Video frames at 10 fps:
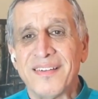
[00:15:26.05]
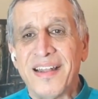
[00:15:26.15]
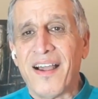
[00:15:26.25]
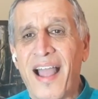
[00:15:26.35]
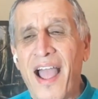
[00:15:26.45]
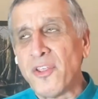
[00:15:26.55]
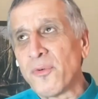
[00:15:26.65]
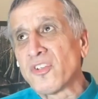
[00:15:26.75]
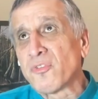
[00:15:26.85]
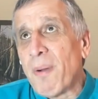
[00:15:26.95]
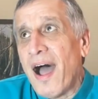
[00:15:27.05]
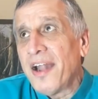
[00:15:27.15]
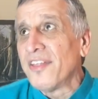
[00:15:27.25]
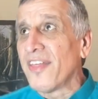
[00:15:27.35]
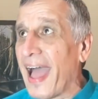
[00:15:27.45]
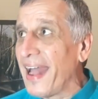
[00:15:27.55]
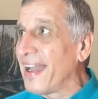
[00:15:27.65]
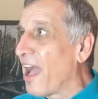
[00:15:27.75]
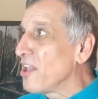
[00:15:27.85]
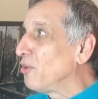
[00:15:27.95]
Now, how you respond to that
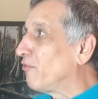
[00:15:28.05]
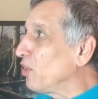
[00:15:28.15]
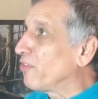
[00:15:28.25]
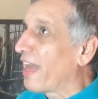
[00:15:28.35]
and how you view